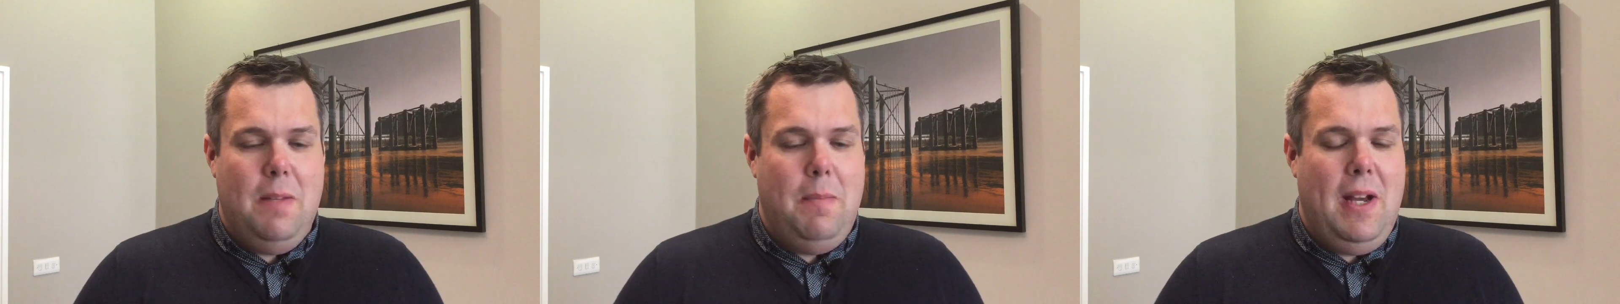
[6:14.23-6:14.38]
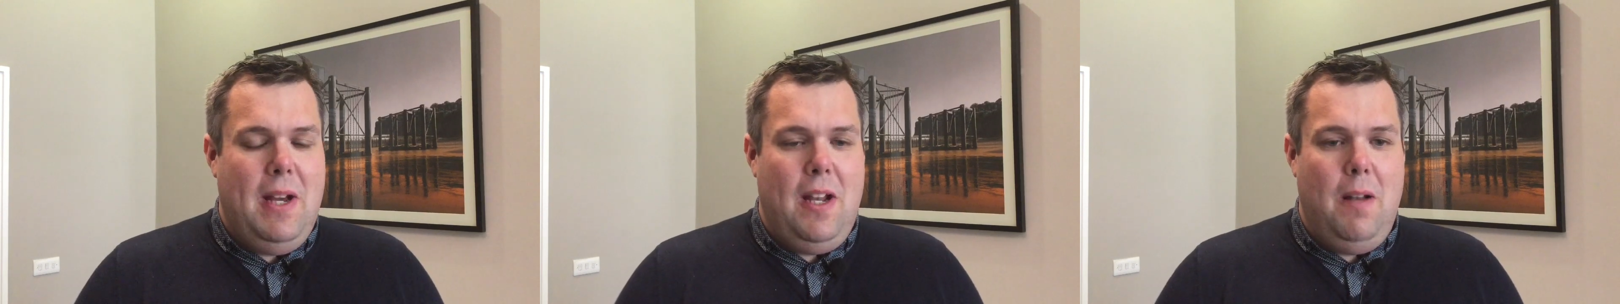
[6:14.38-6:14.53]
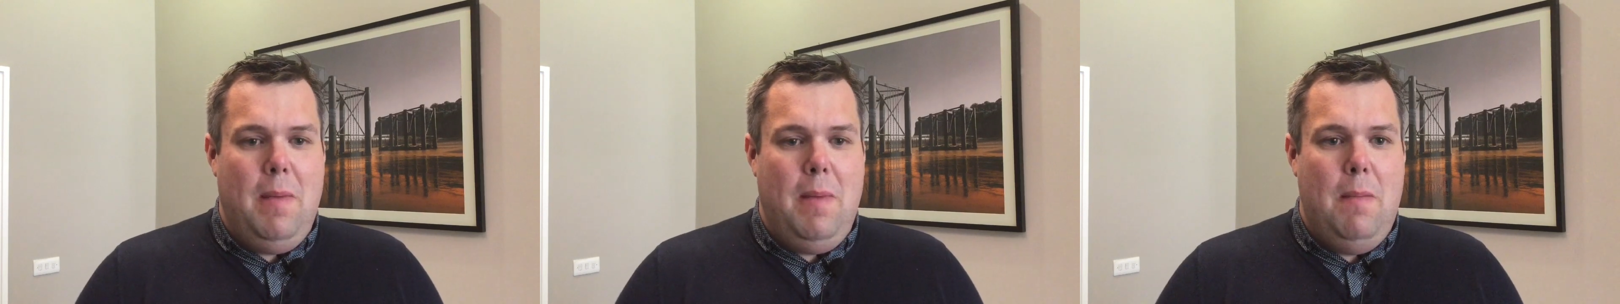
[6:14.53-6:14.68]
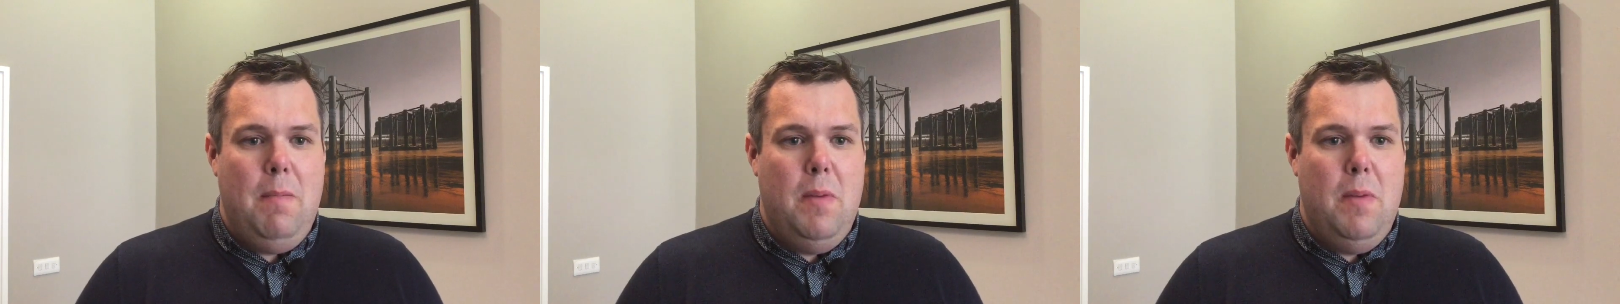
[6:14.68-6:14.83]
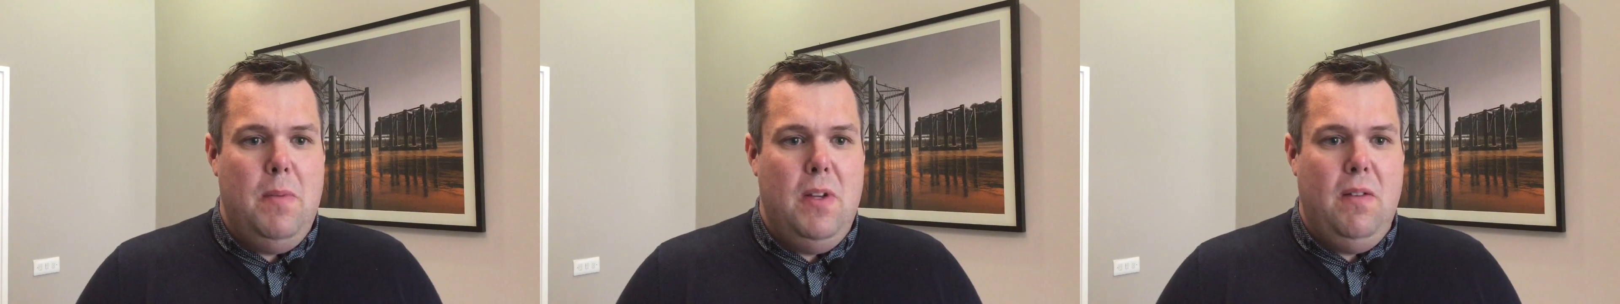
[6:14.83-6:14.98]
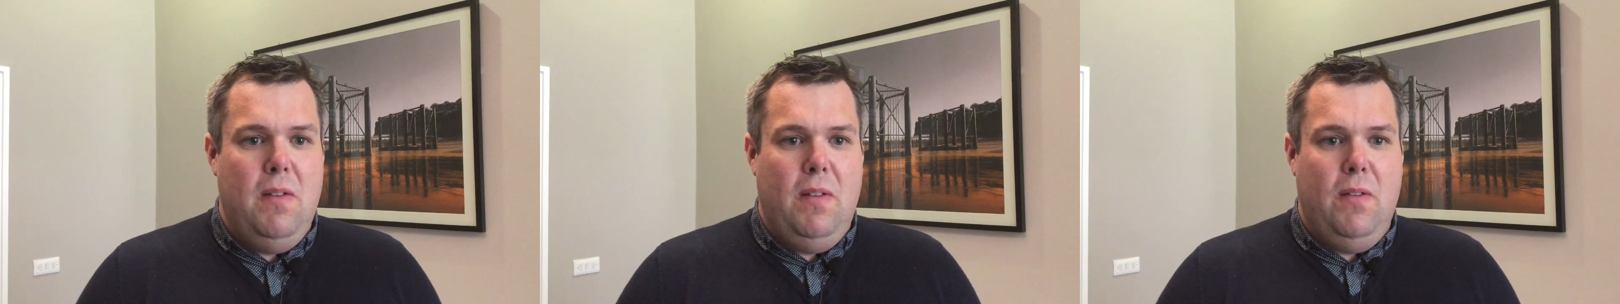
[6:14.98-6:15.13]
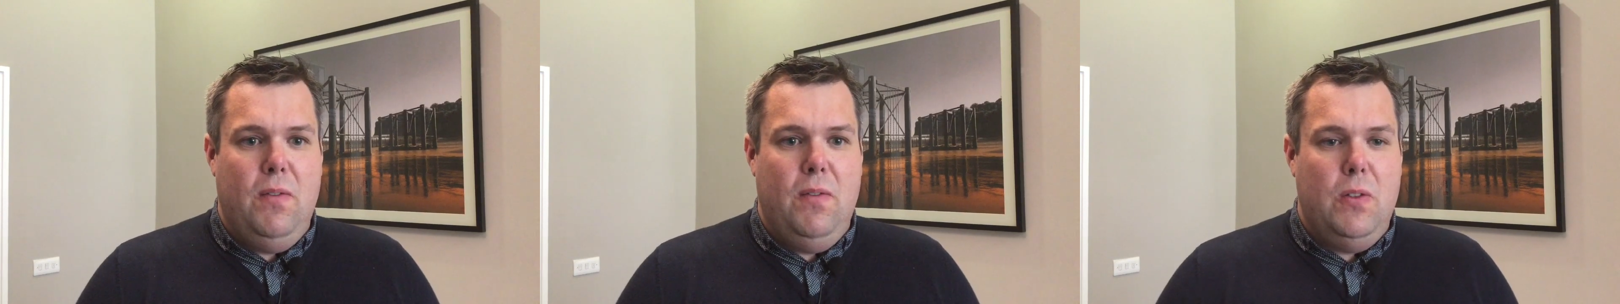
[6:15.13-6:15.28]
a panel member
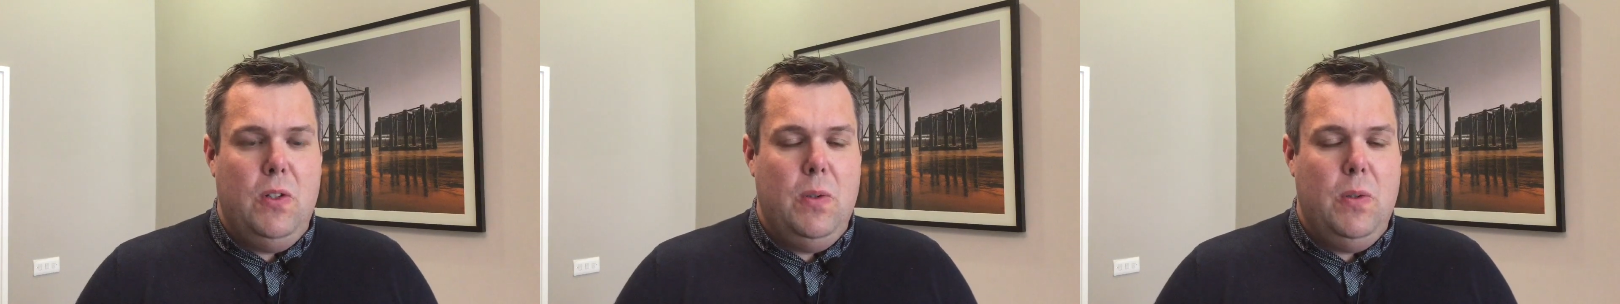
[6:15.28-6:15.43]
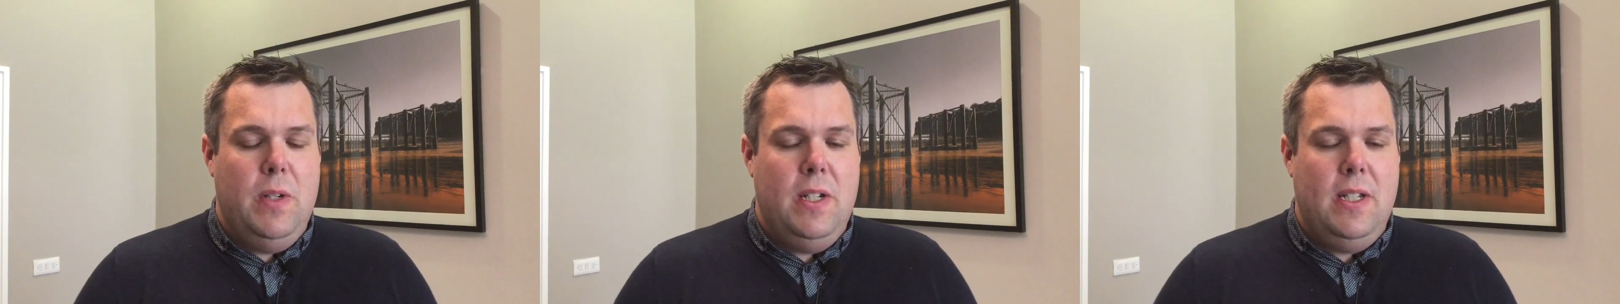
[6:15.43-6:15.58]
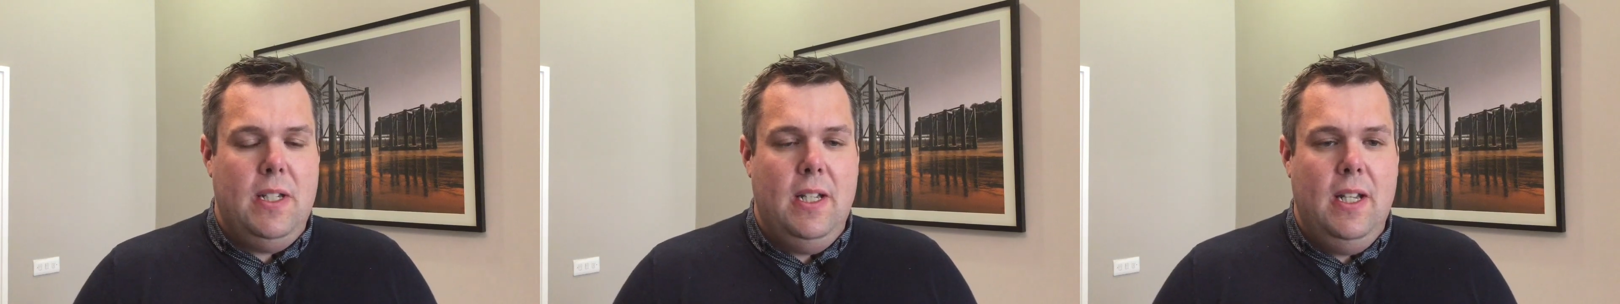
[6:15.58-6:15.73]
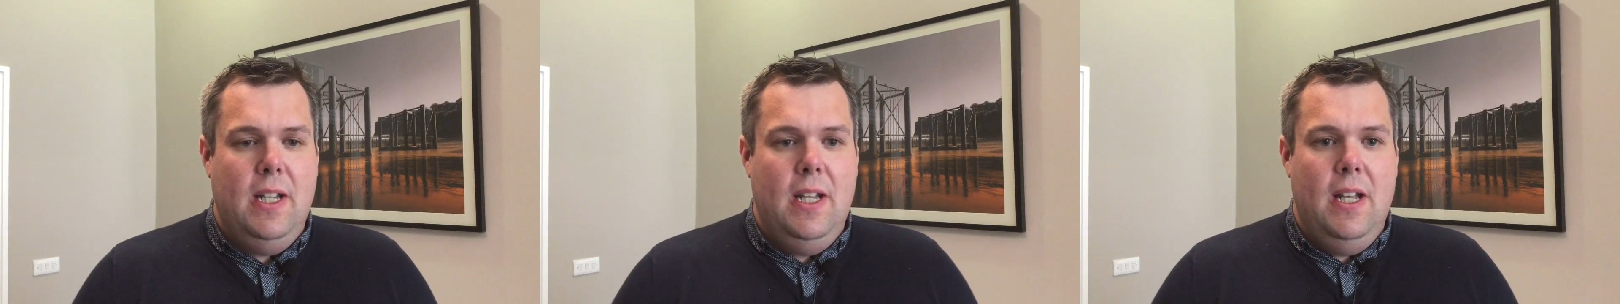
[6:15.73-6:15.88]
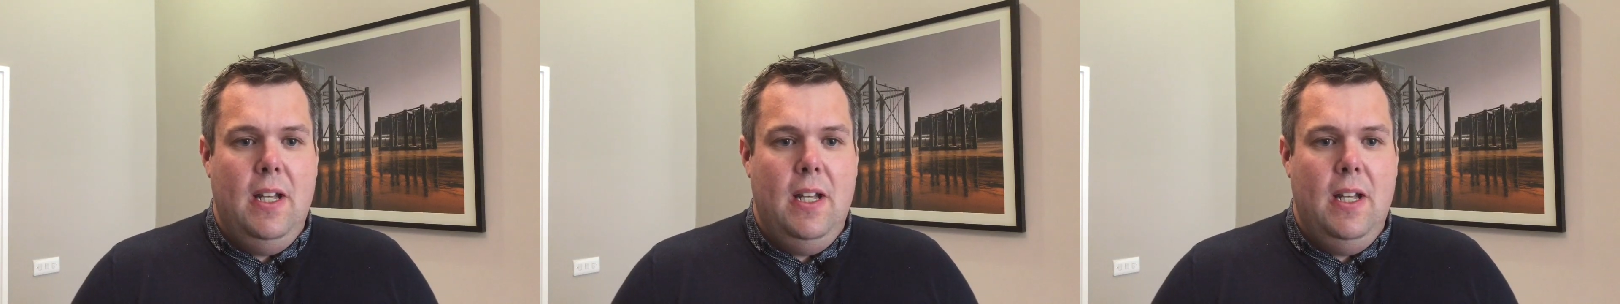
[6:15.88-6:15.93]
moving forward.